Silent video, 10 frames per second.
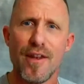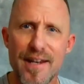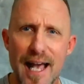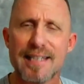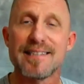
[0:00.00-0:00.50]

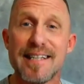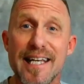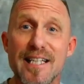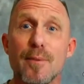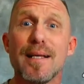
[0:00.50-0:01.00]
next
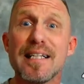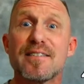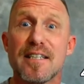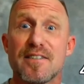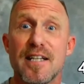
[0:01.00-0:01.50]
kingdom in
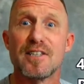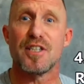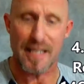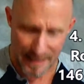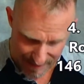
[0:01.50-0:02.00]
succession
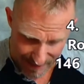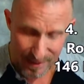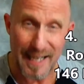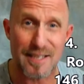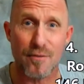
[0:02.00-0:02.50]
is the
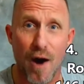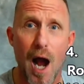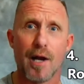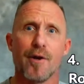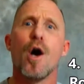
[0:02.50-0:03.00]
legs of
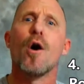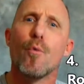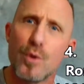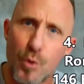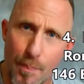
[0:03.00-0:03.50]
iron,
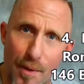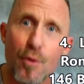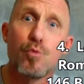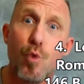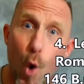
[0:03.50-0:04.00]
which would be the
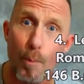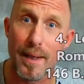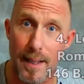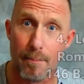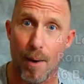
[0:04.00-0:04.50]
Roman
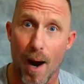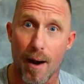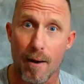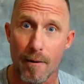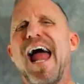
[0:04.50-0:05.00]

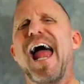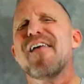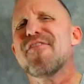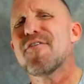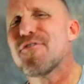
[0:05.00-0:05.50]
Empire.
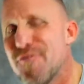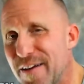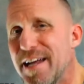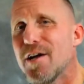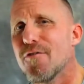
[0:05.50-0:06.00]
And the
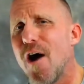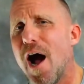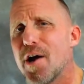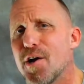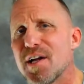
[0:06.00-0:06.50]
feet of
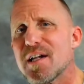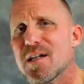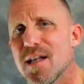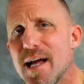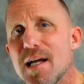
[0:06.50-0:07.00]
iron and
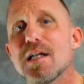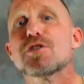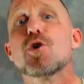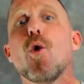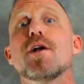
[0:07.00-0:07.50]
clay is
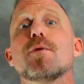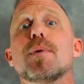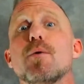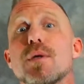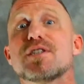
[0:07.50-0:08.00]
going to be
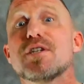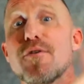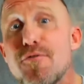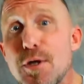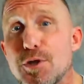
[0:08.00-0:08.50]
what's in the
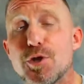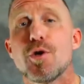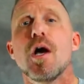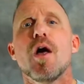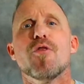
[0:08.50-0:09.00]
future,
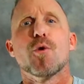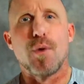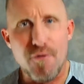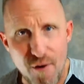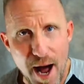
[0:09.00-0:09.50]
the
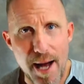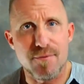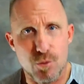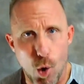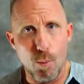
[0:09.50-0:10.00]
revived
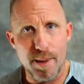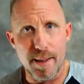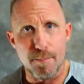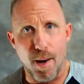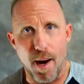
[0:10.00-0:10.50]
Roman
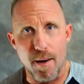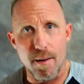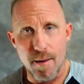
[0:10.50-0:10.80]
Empire.